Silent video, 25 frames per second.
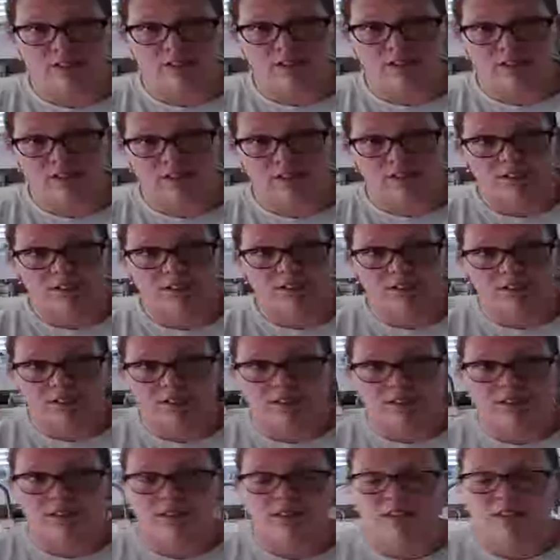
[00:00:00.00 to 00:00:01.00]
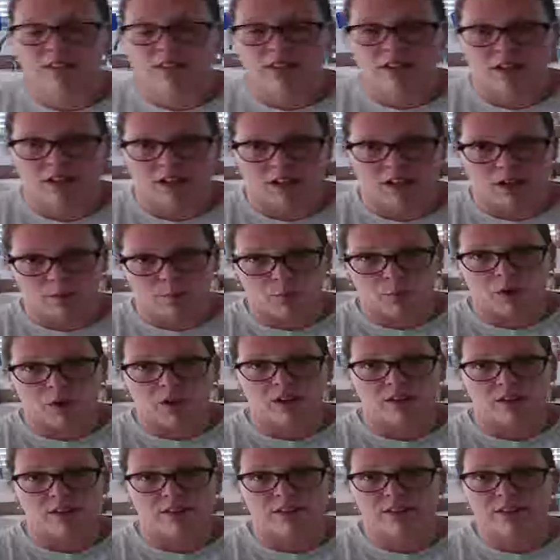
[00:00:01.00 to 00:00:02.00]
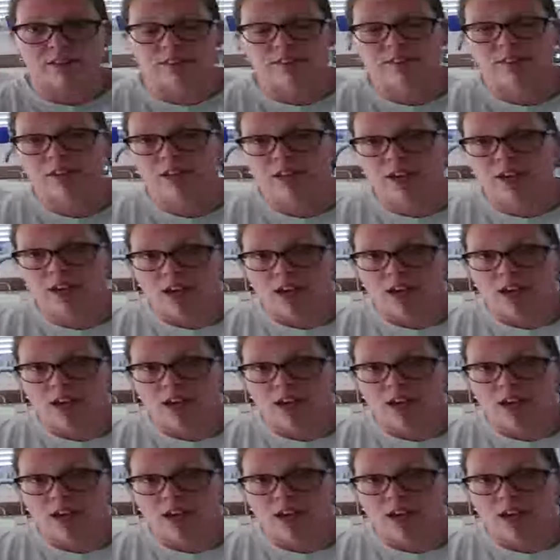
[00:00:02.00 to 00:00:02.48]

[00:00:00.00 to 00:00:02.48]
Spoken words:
to insulin like I was.